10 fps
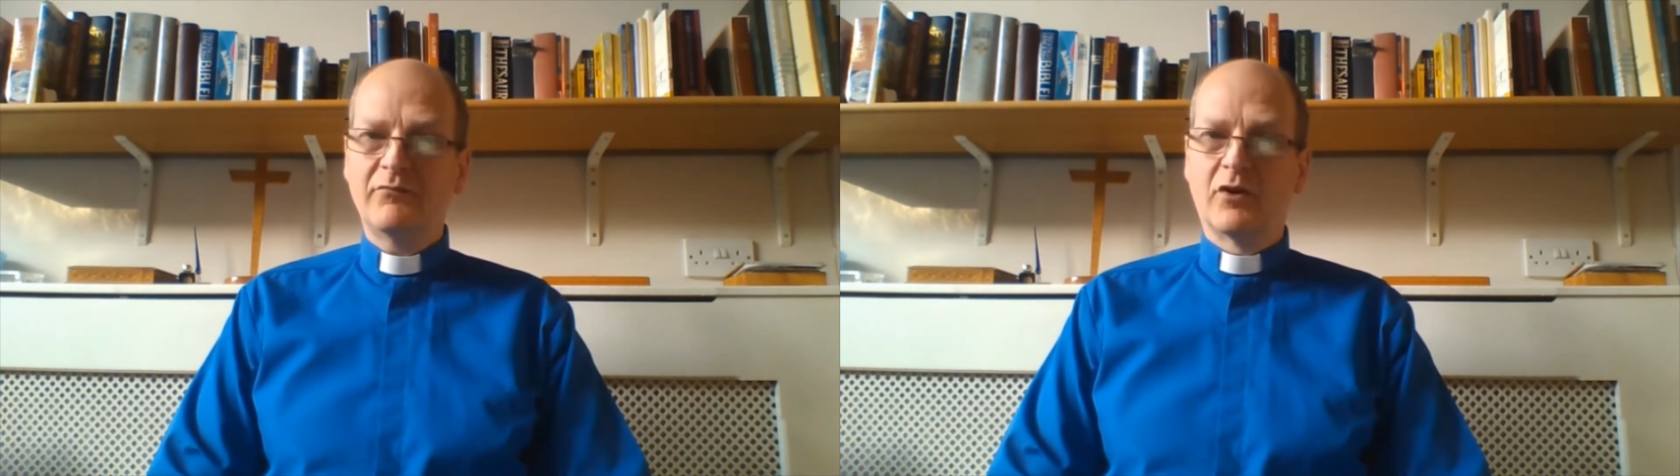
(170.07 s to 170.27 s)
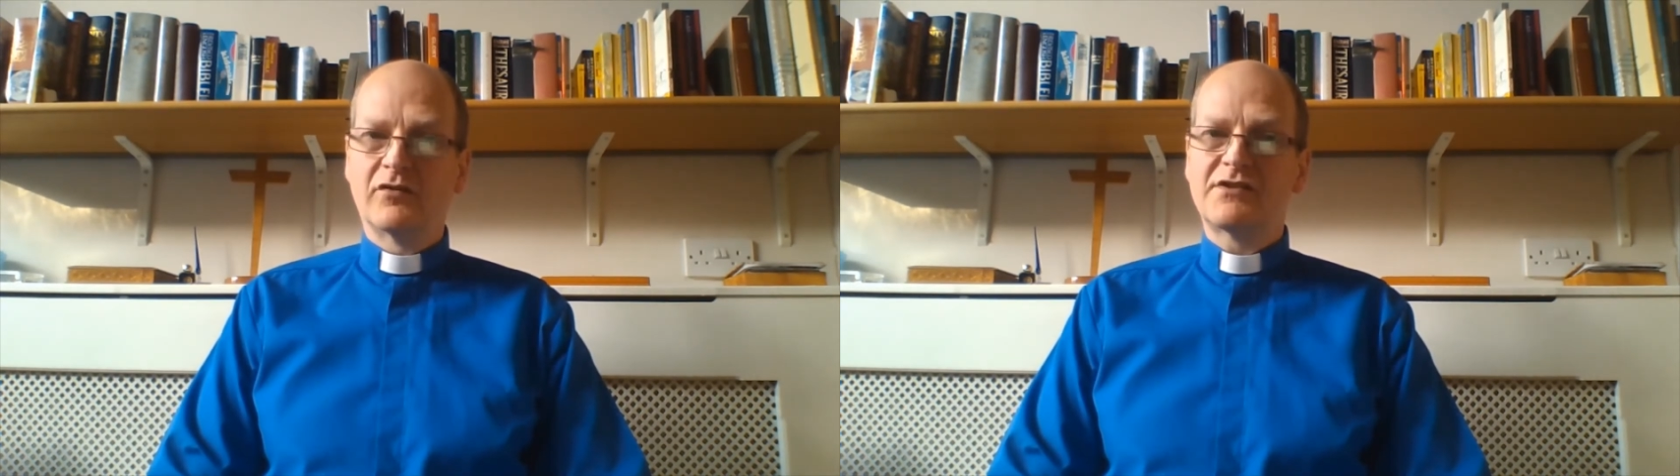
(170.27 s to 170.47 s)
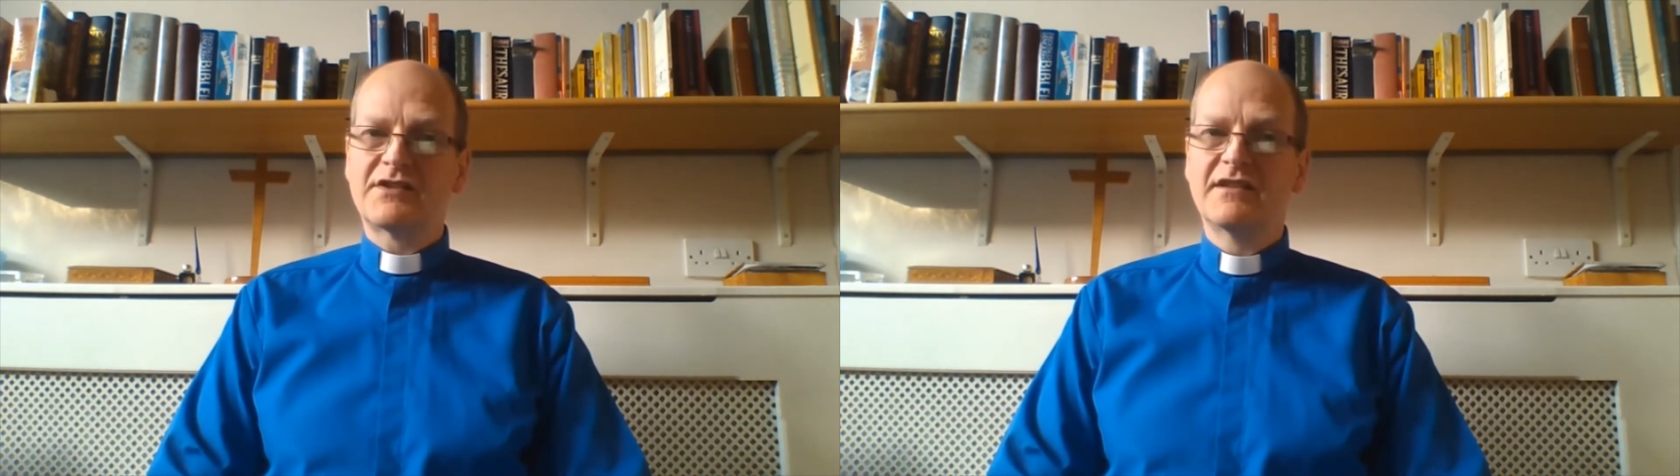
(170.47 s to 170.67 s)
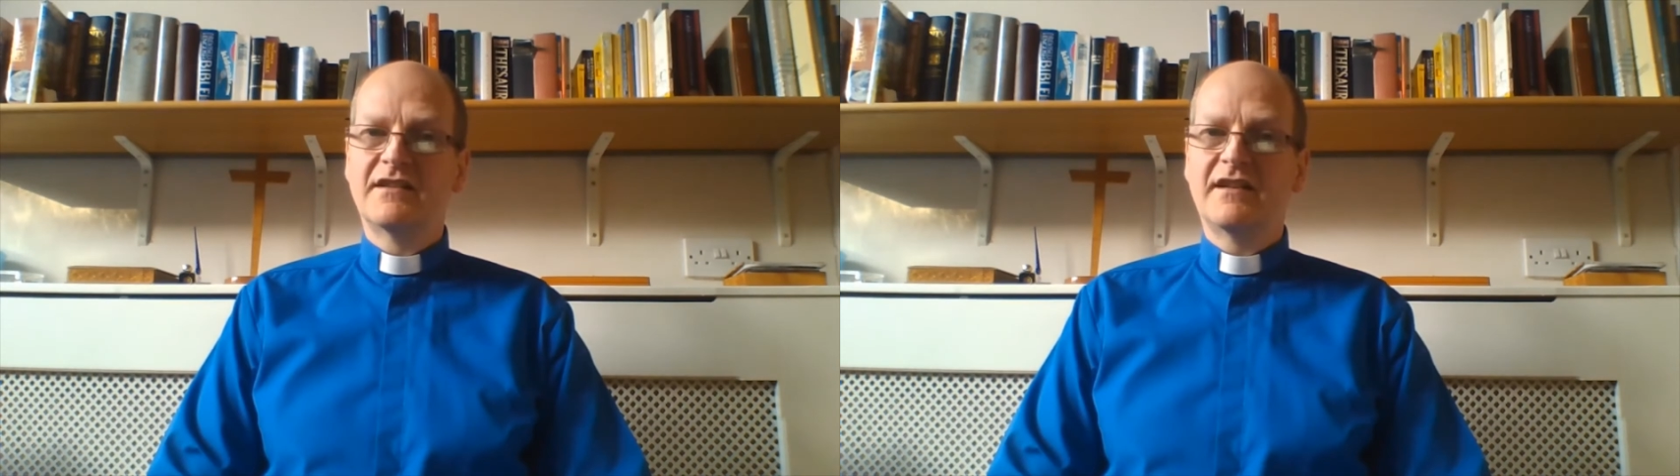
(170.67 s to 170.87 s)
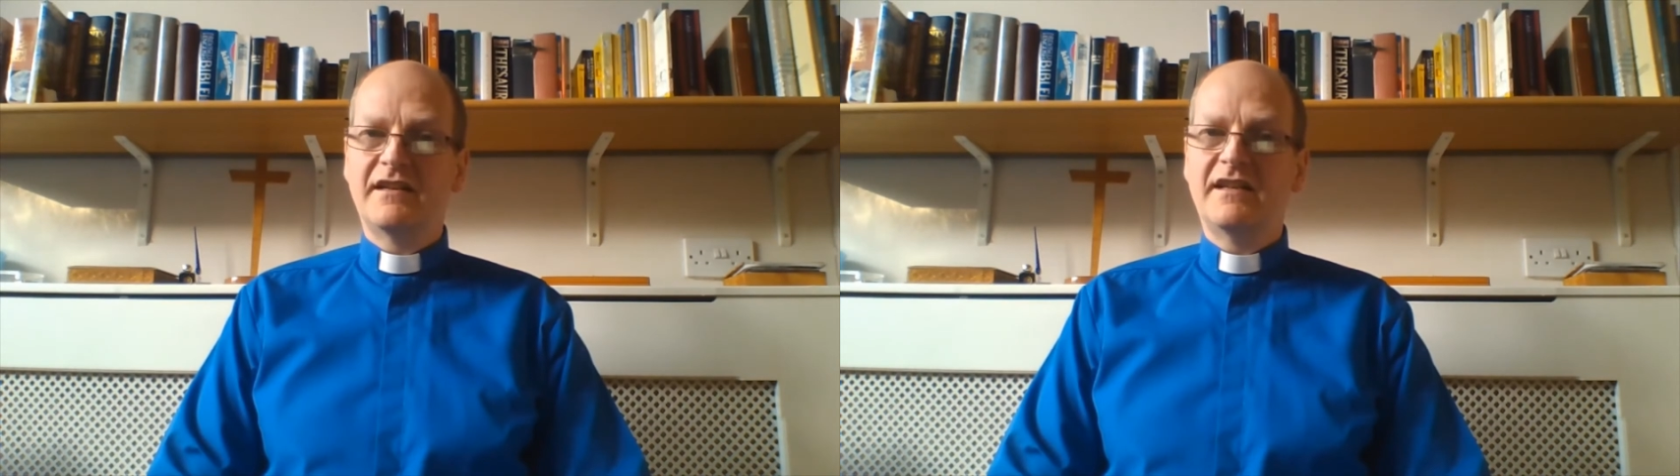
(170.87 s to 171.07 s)
wants
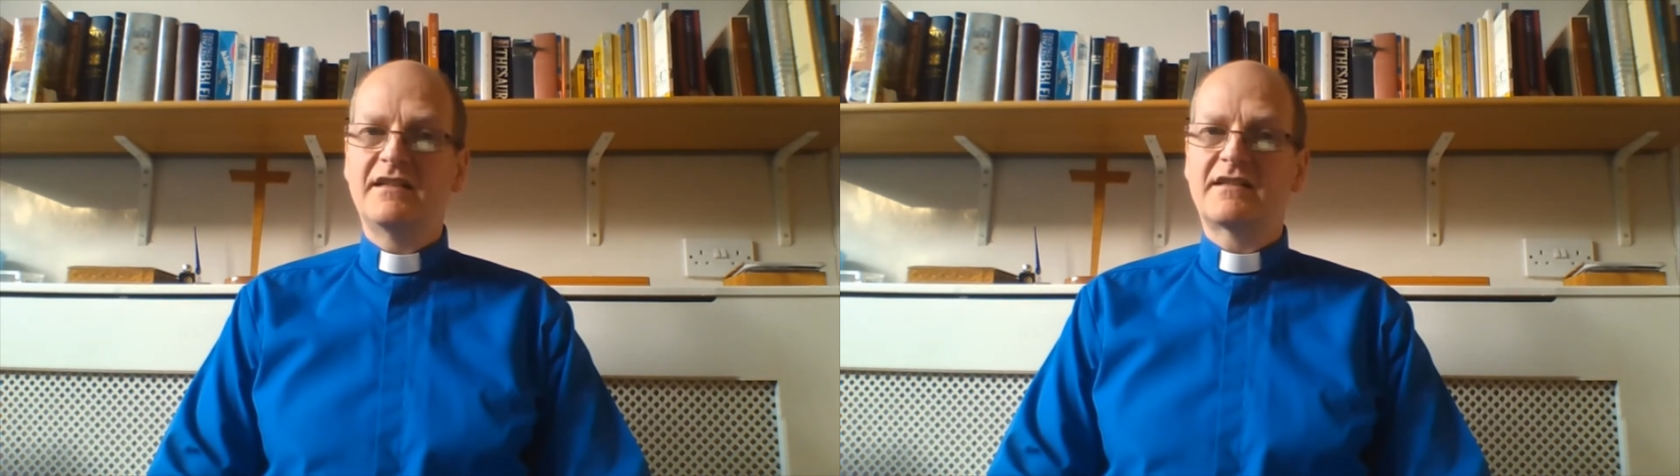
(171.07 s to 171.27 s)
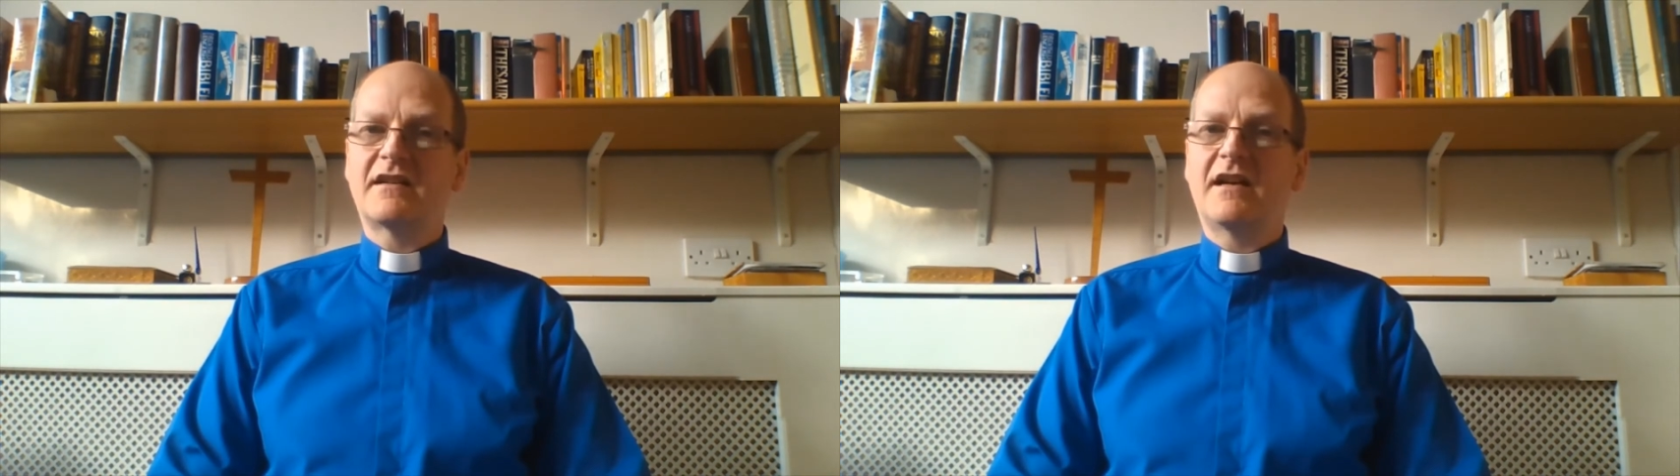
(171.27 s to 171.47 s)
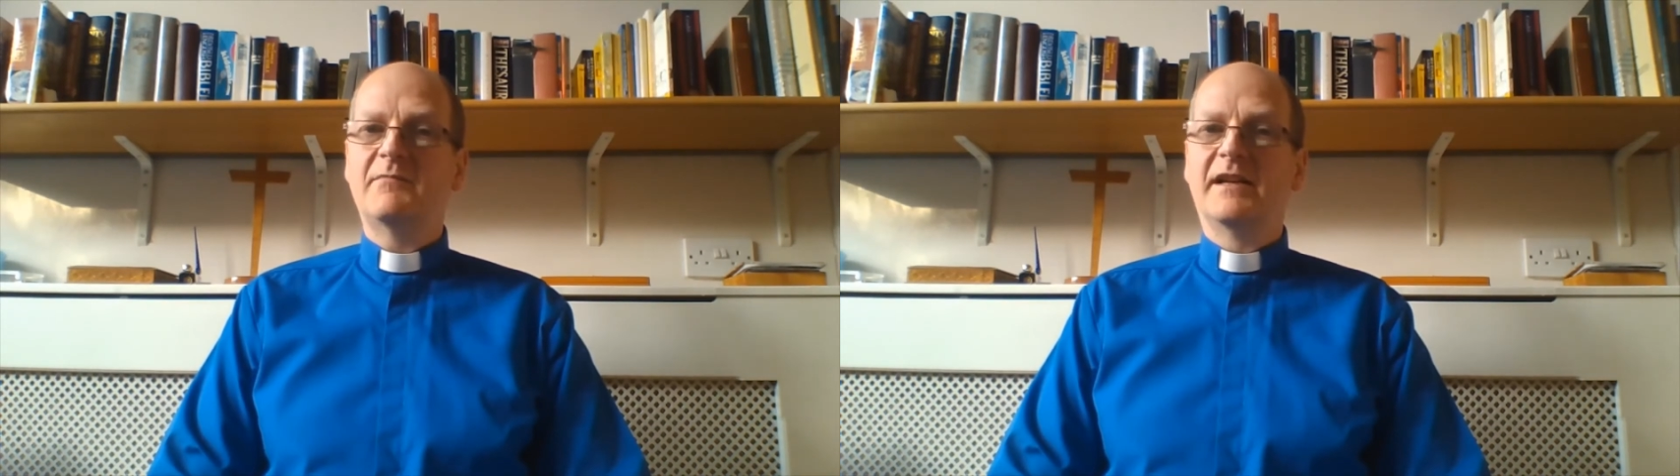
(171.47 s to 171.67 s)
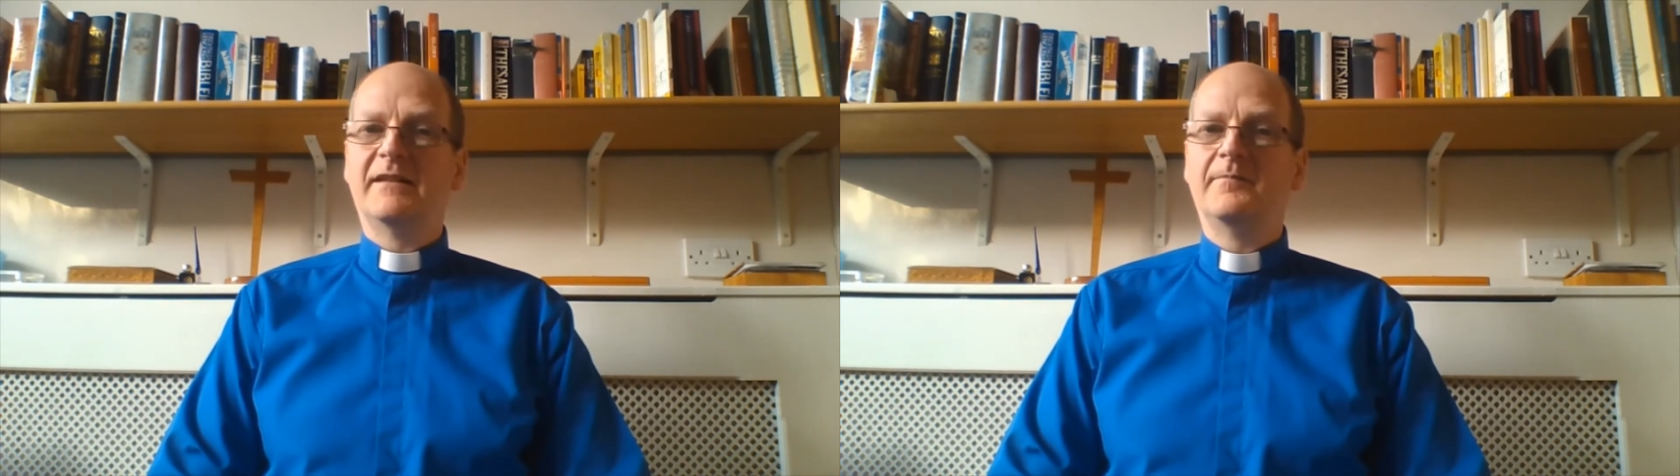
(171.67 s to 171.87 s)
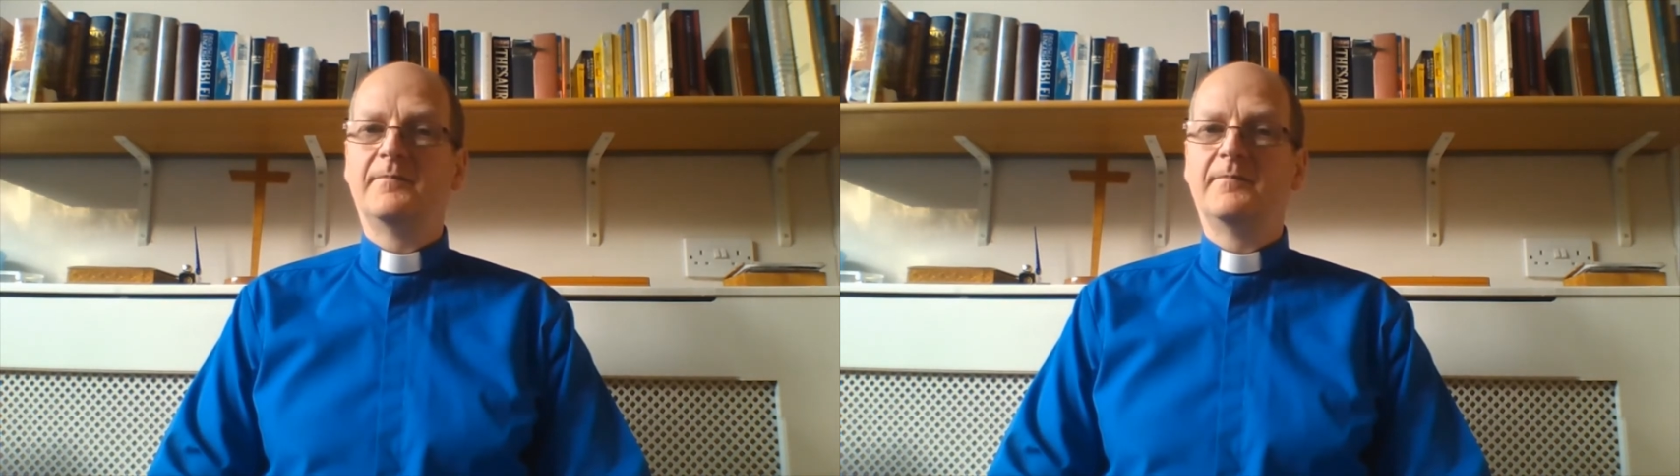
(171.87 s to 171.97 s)
in His timing,